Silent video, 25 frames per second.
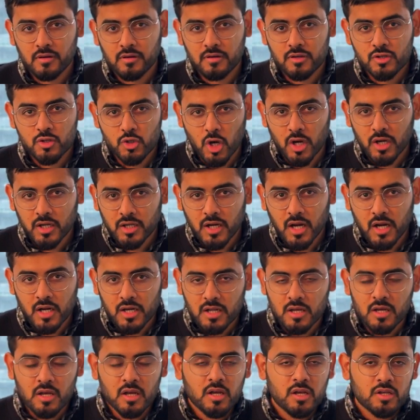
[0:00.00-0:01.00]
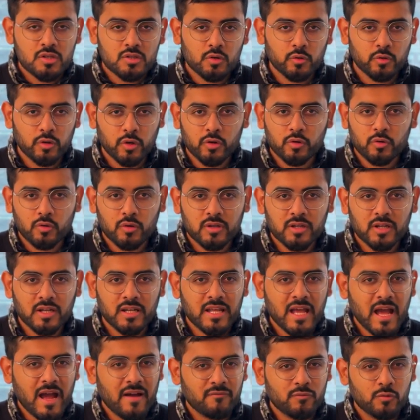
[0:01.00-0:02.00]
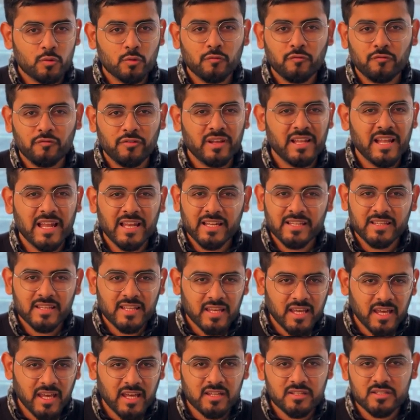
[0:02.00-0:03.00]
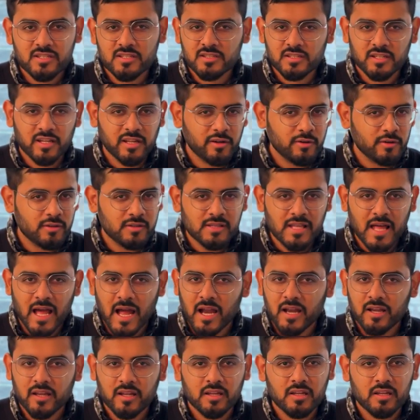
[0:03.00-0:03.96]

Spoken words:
shortcut. So you don't really have to fill anything in, just click on that.